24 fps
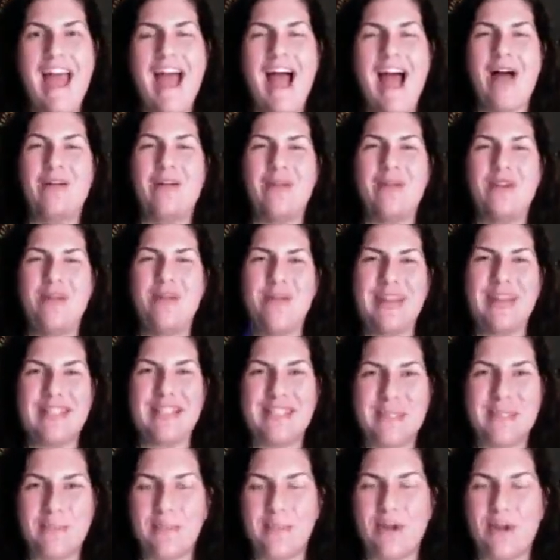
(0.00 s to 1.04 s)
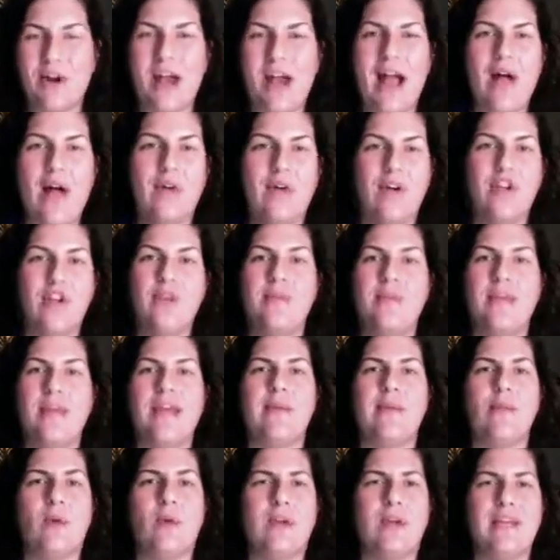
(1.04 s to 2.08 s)
How can you make it simpler? How can you make
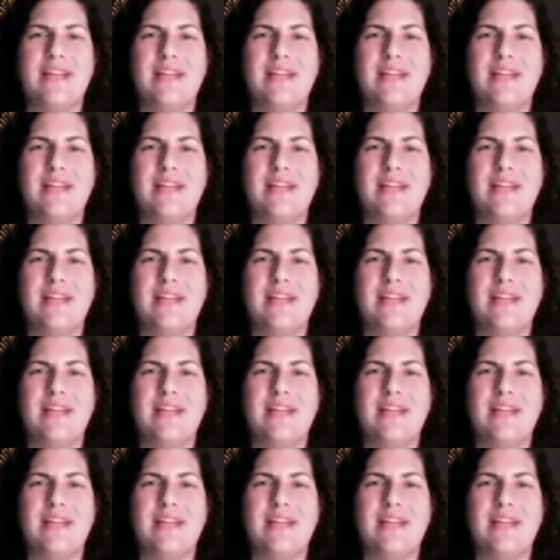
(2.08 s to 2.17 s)
it more